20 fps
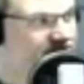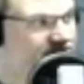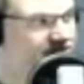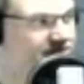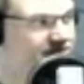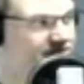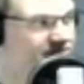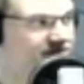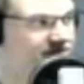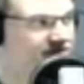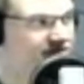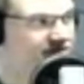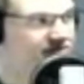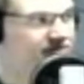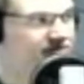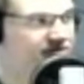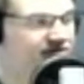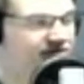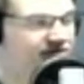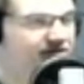
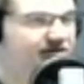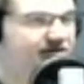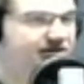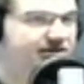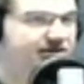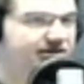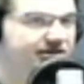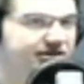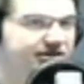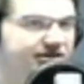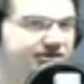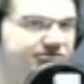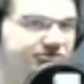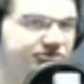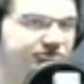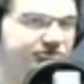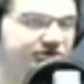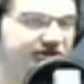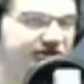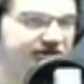behavior, but
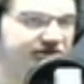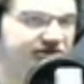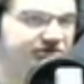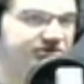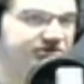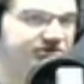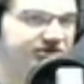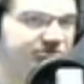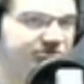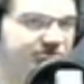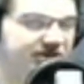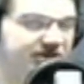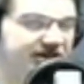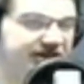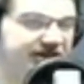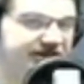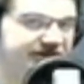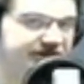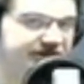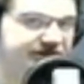we can do our best